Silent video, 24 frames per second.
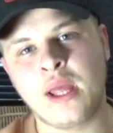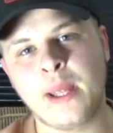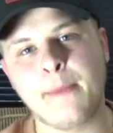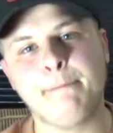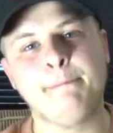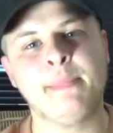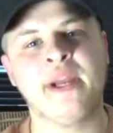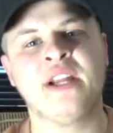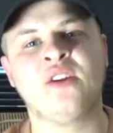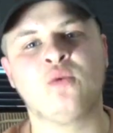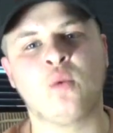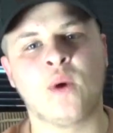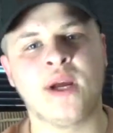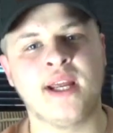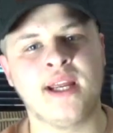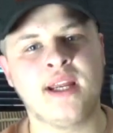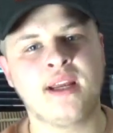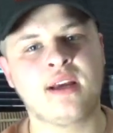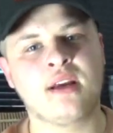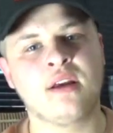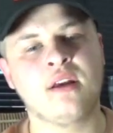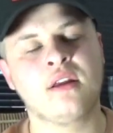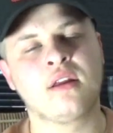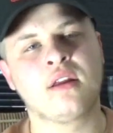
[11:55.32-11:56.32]

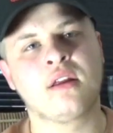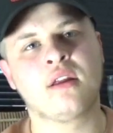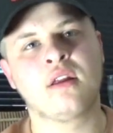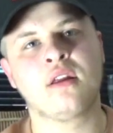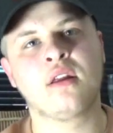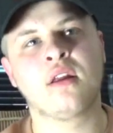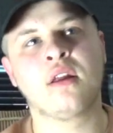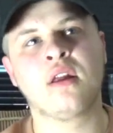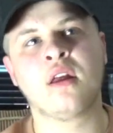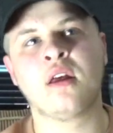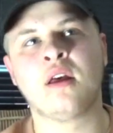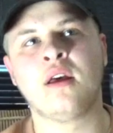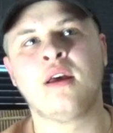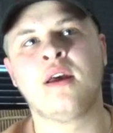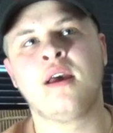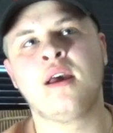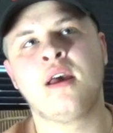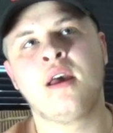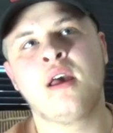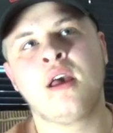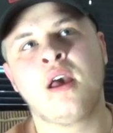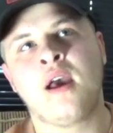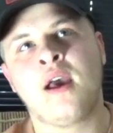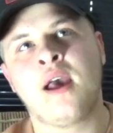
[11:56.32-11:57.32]
midweek.
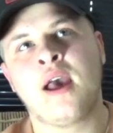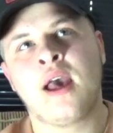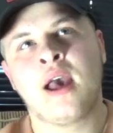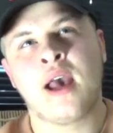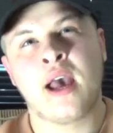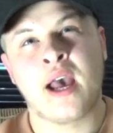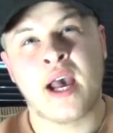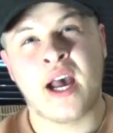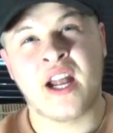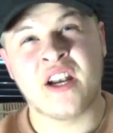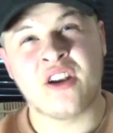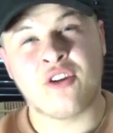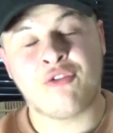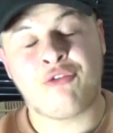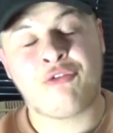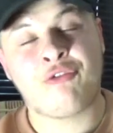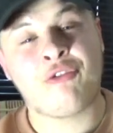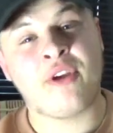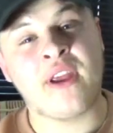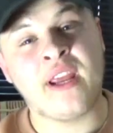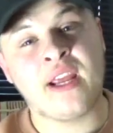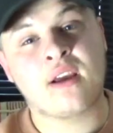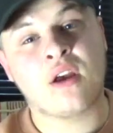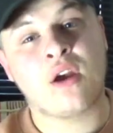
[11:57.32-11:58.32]
And I
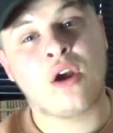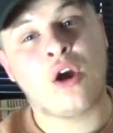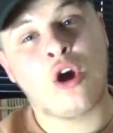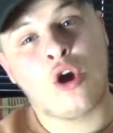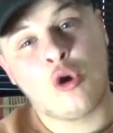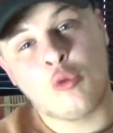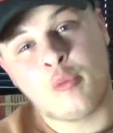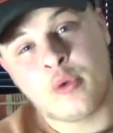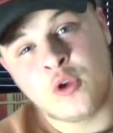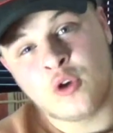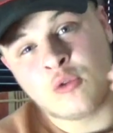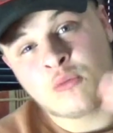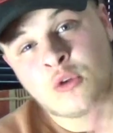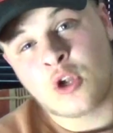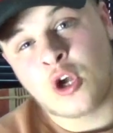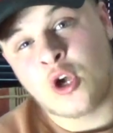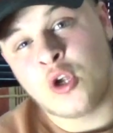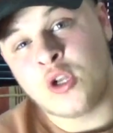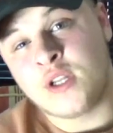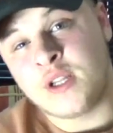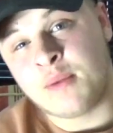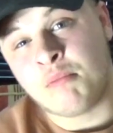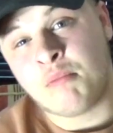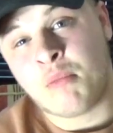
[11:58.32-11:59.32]
think I'll be
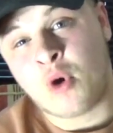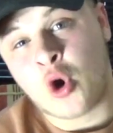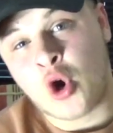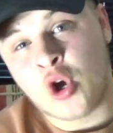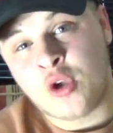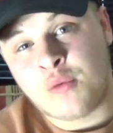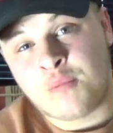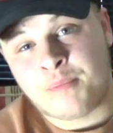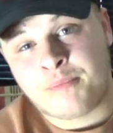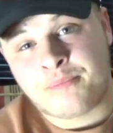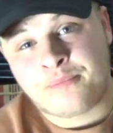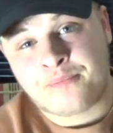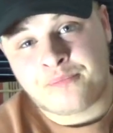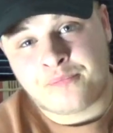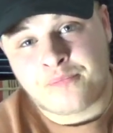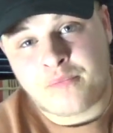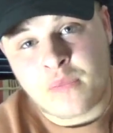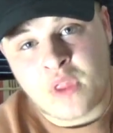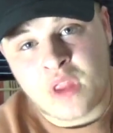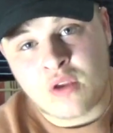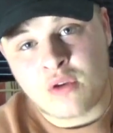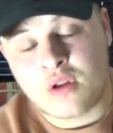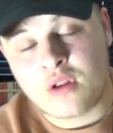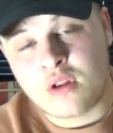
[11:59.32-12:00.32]
uploading my
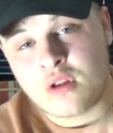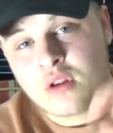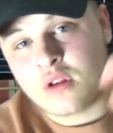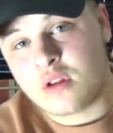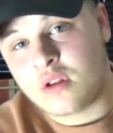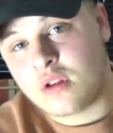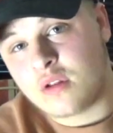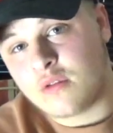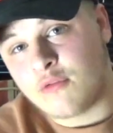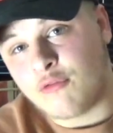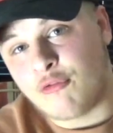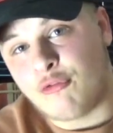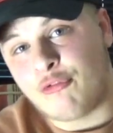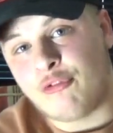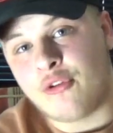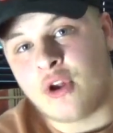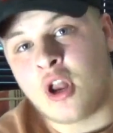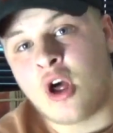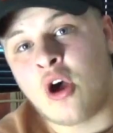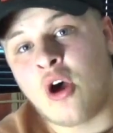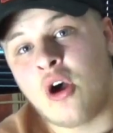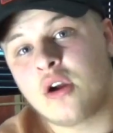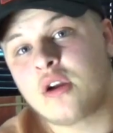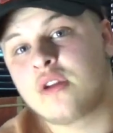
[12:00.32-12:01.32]

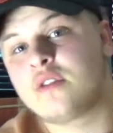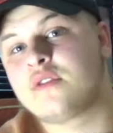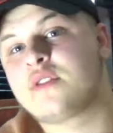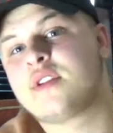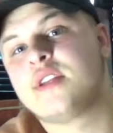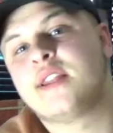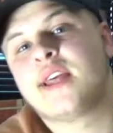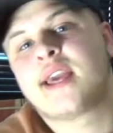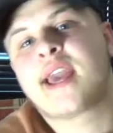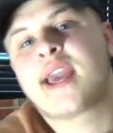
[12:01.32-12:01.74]
vlog to the